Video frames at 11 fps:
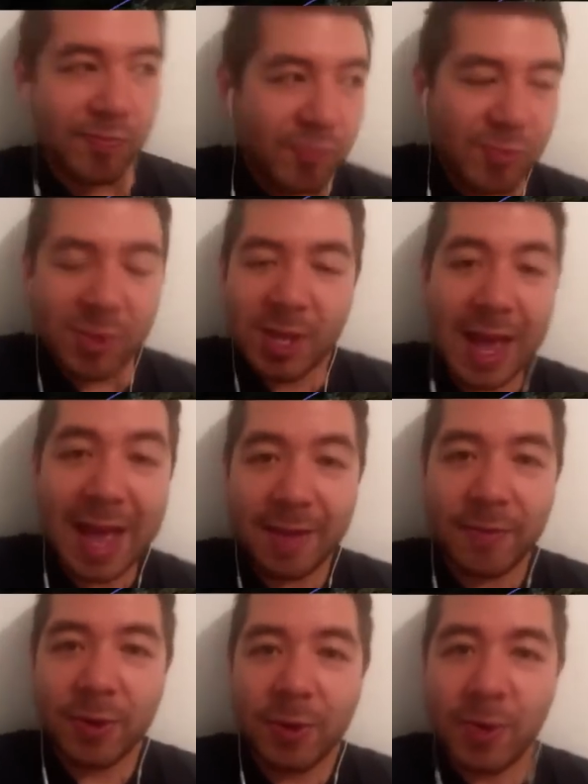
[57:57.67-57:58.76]
to have
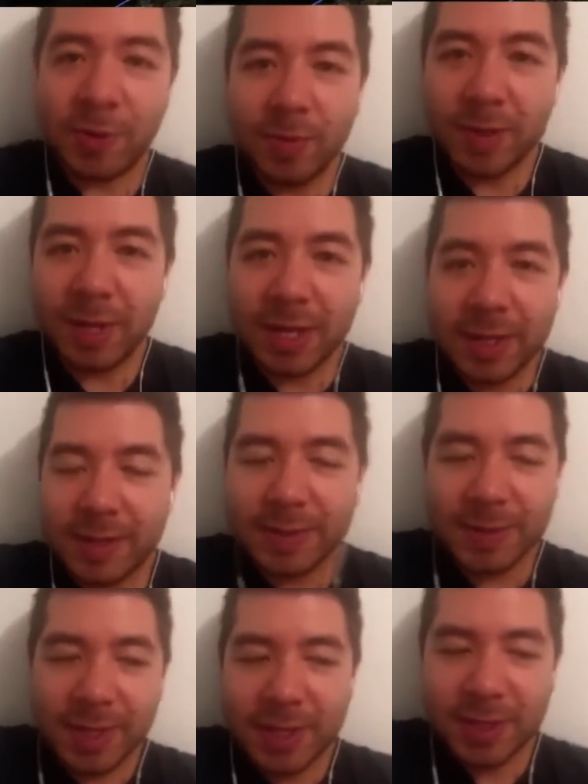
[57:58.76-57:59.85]
your own like
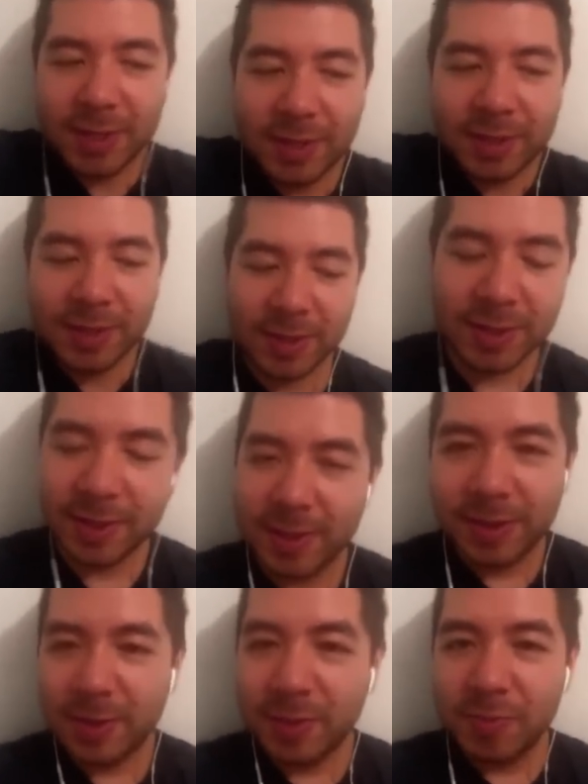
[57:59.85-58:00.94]
little
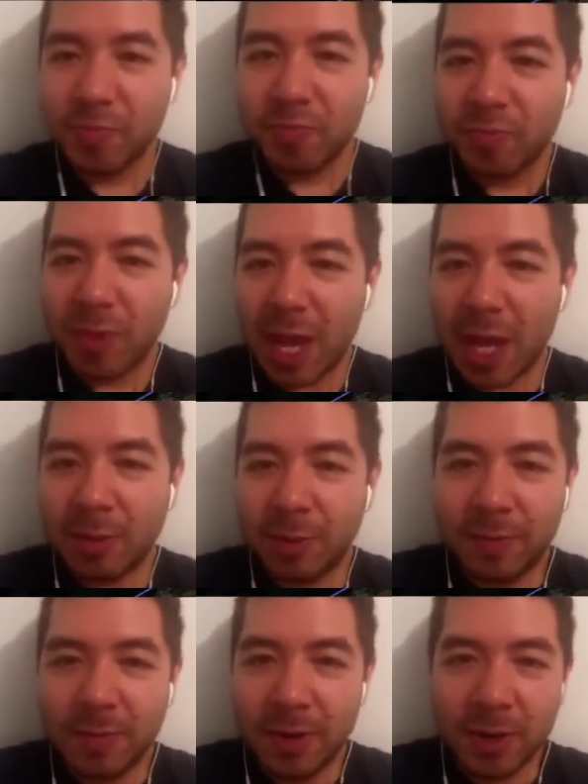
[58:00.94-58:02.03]
animal
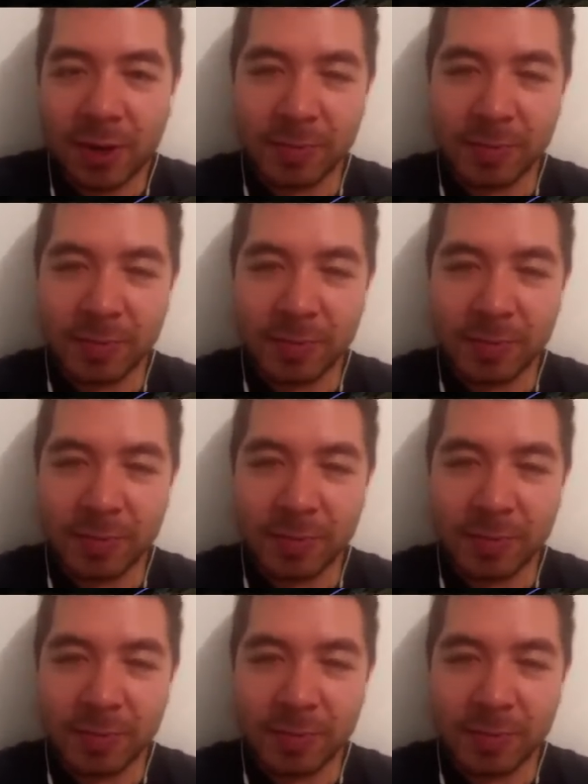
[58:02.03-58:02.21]
farm.